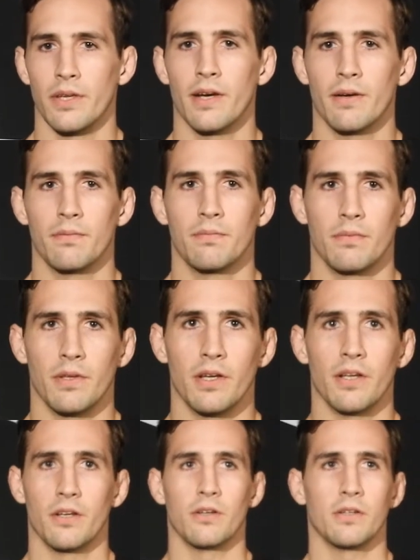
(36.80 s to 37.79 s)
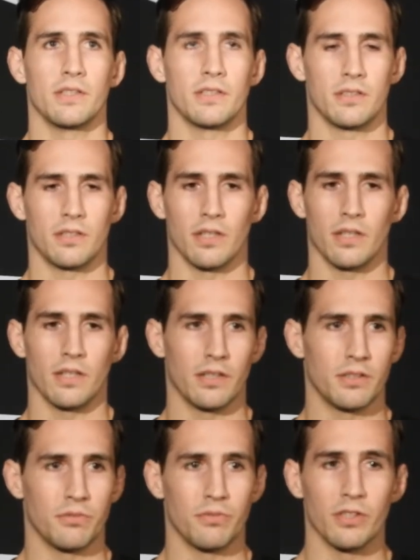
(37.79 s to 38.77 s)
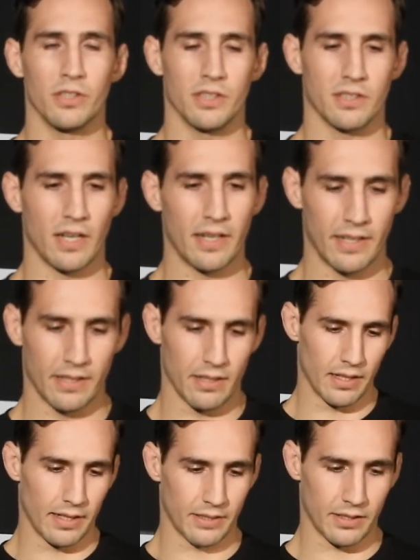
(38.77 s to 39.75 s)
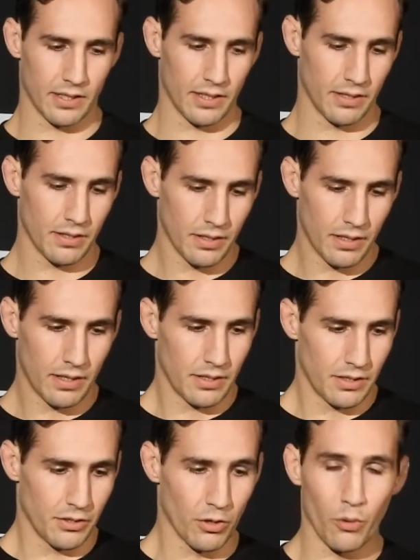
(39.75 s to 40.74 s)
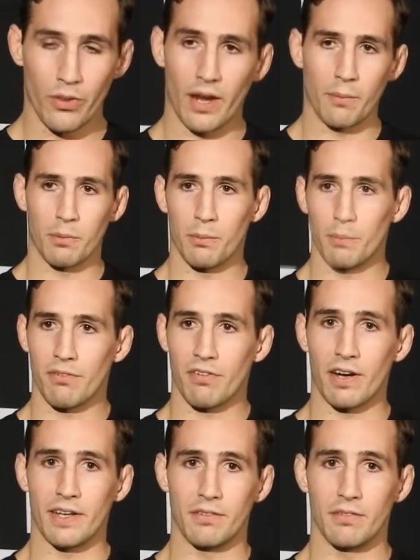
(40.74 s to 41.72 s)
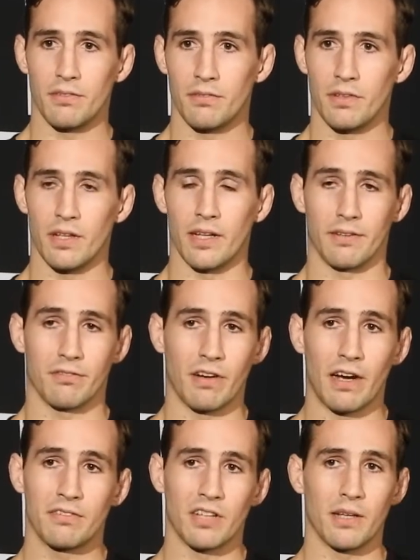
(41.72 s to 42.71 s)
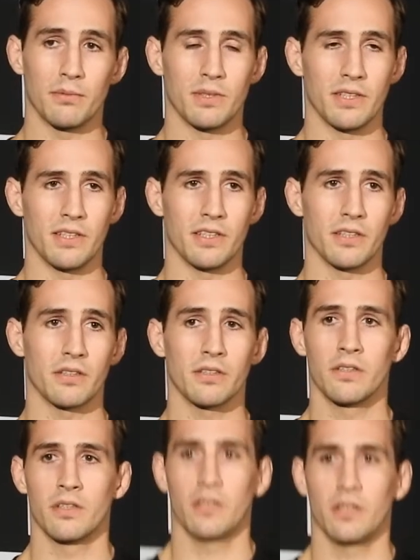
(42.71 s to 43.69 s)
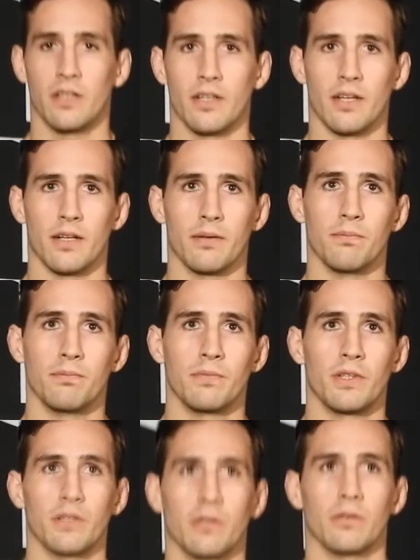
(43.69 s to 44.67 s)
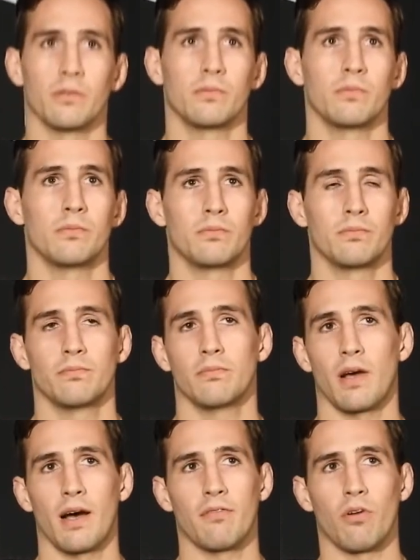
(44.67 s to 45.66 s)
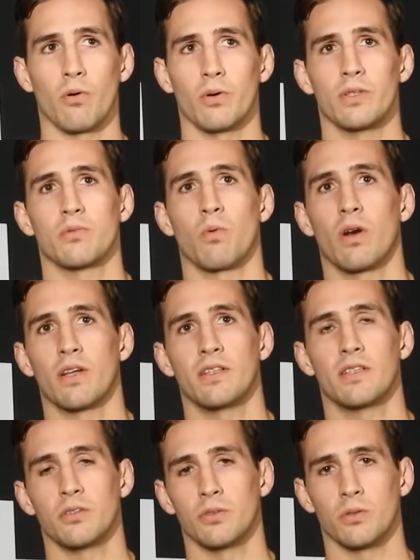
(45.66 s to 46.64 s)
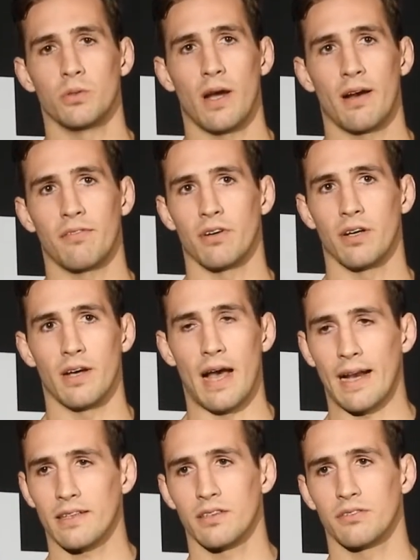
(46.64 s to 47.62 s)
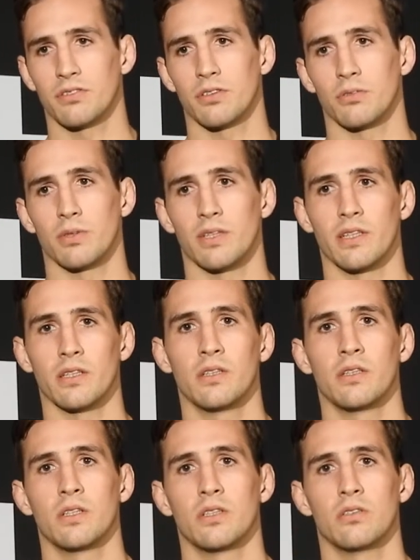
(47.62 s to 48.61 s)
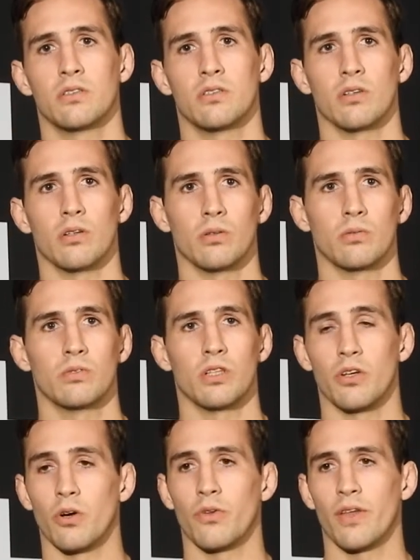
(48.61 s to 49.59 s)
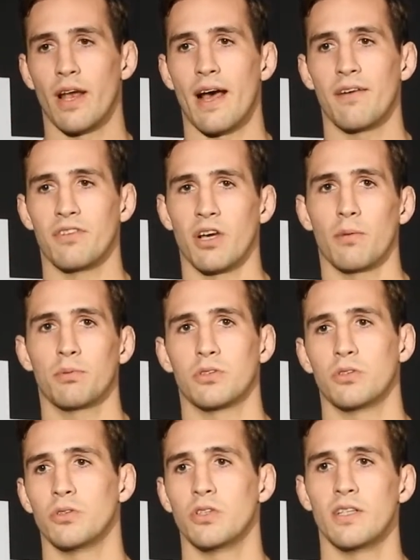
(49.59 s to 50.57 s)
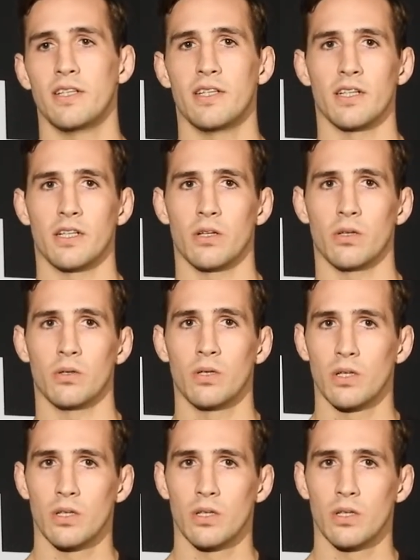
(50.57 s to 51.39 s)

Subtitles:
It's really exciting, like, to know that I'm going to be fighting, like, five times a year. I've always wanted to have an active career, so I know that I have the opportunity to go